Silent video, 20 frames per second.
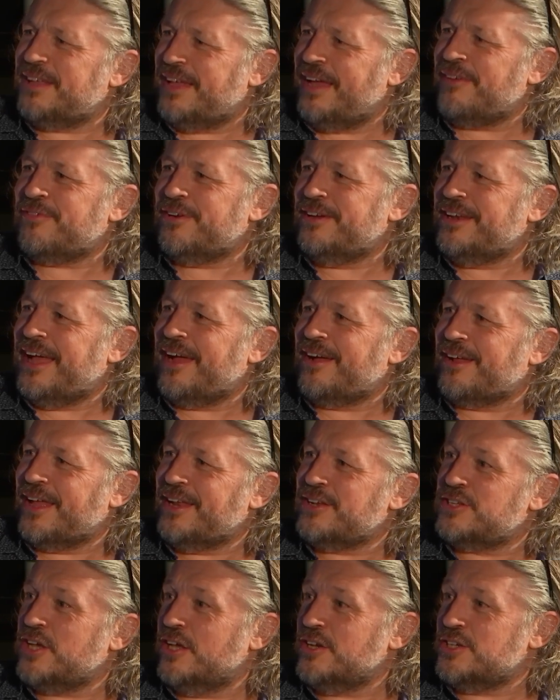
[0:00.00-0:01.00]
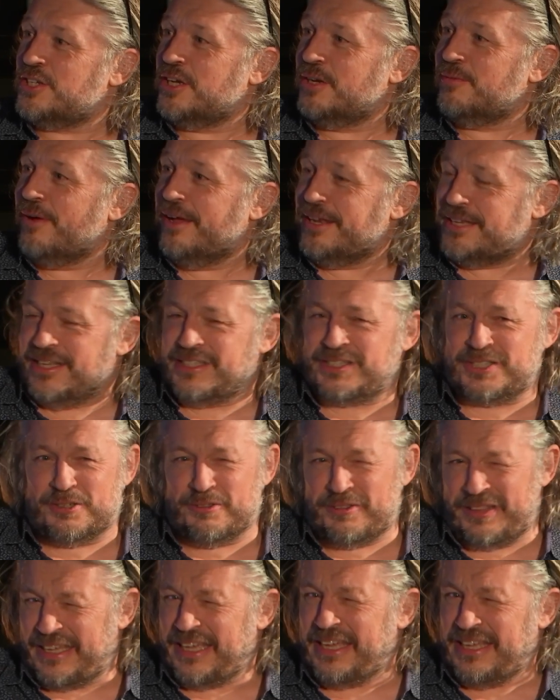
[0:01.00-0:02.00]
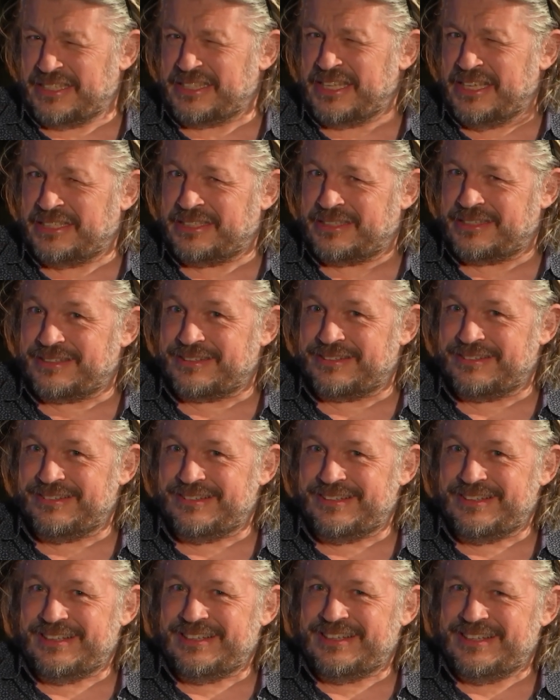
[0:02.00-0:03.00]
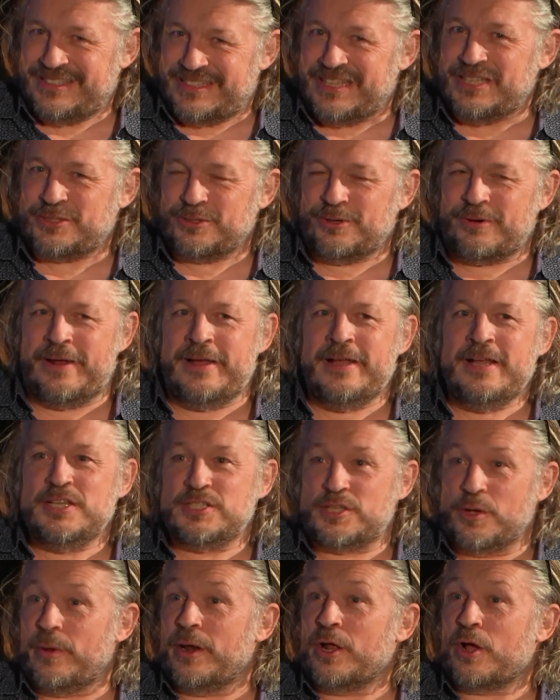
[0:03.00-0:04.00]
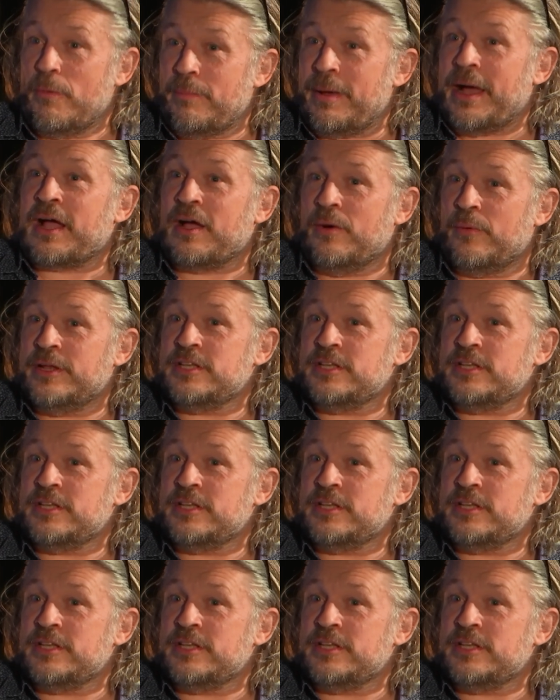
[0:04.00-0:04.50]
every now and again, touching my testicle thinking, is this all right? So when I got back, I